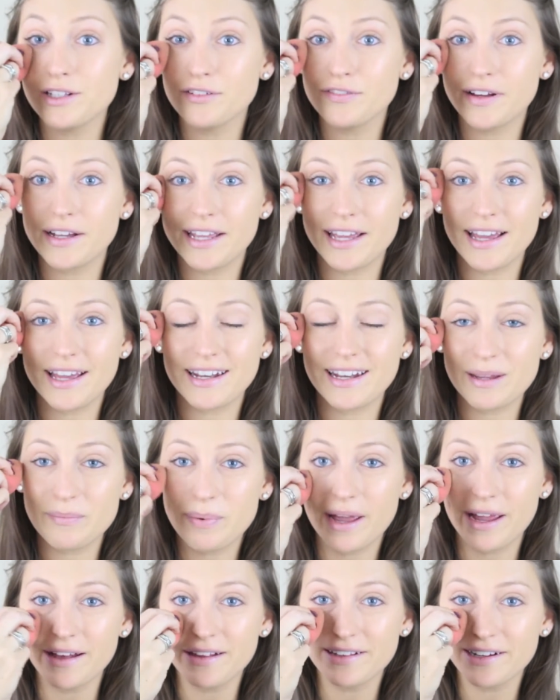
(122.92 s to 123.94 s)
So if I get any
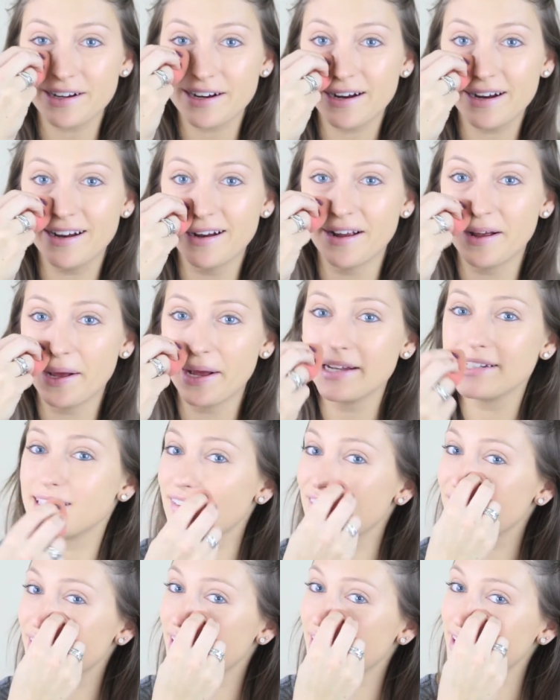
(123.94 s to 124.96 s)
paler, I
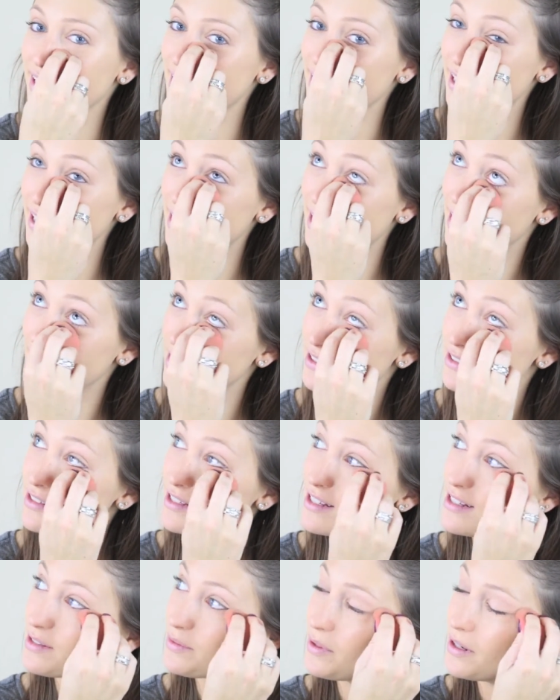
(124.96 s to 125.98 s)
definitely cannot use
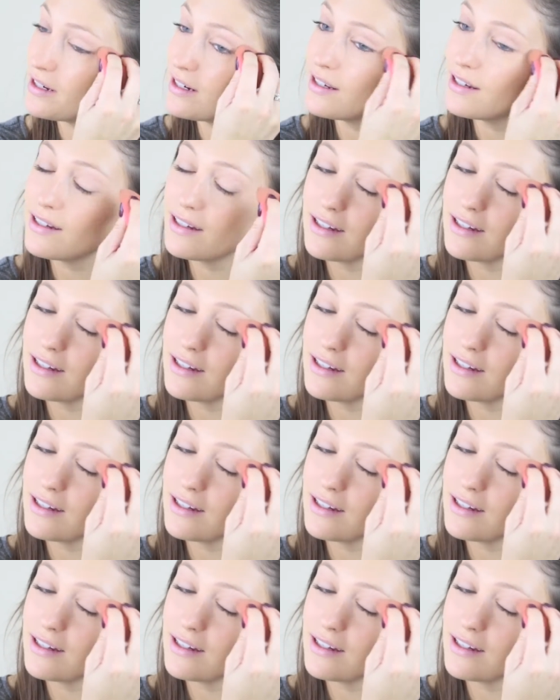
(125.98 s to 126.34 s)
this one.